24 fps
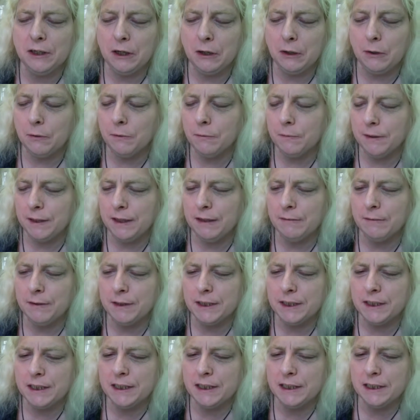No, it
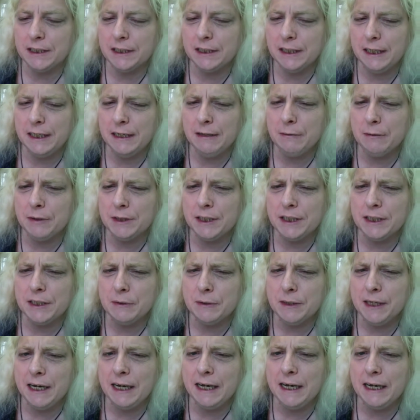was it was
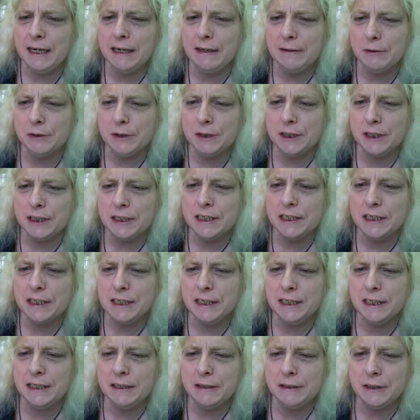okay. It was
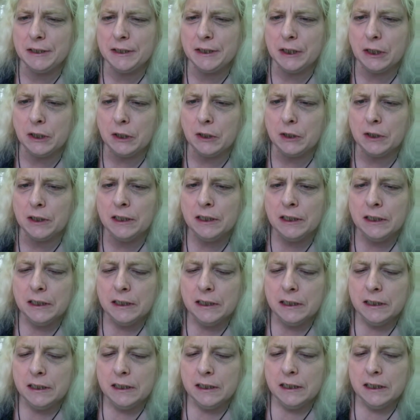just it's dark,
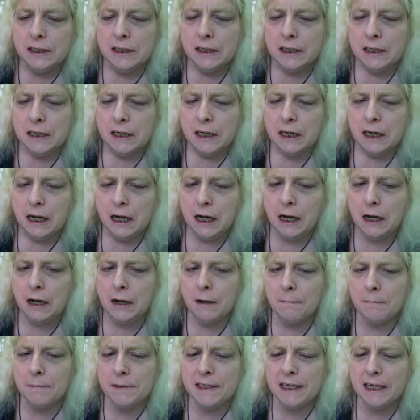
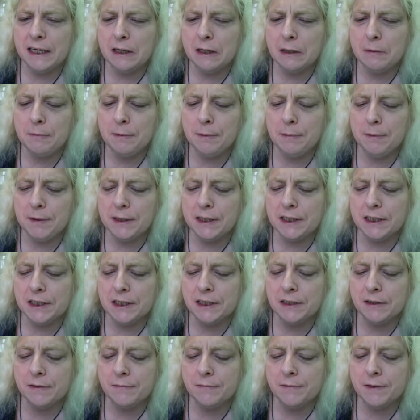um, but that could have been
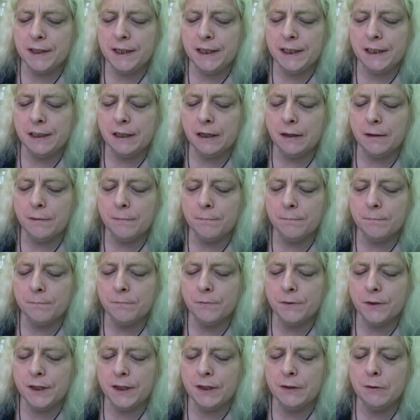because of the um,
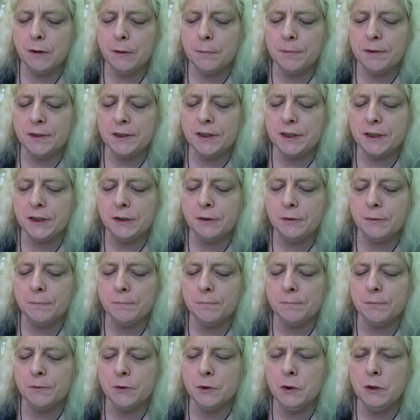equipment too
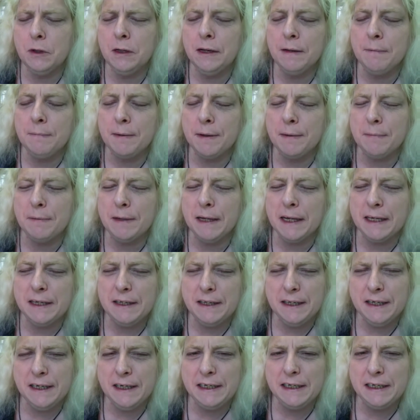could have been, but I
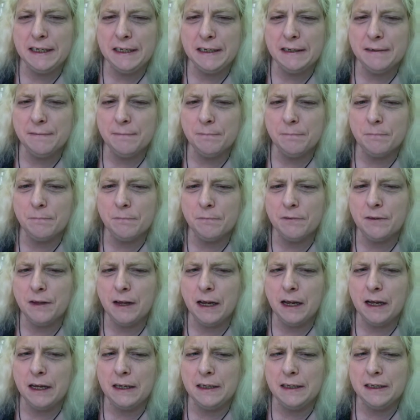think
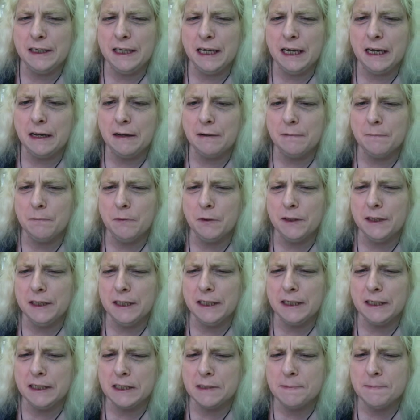that yeah, looking
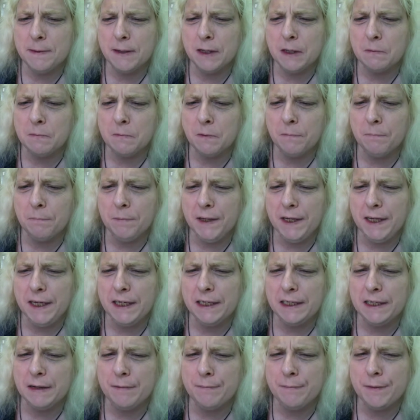at Despicable
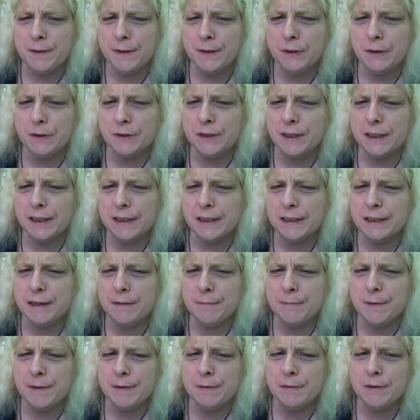Me, it definitely looks like it
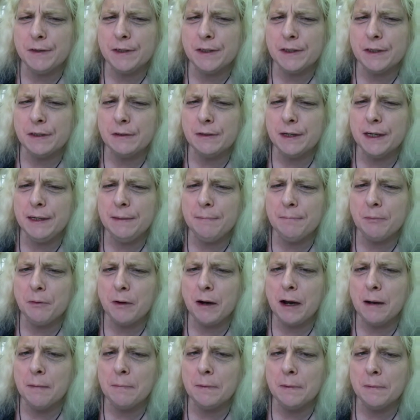definitely was a light
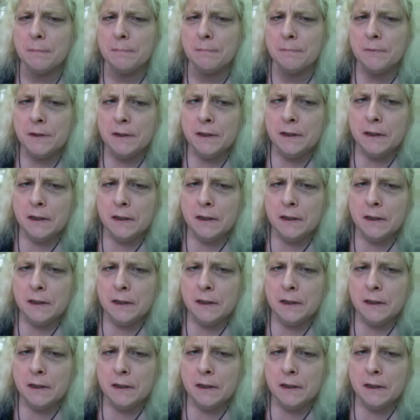problem.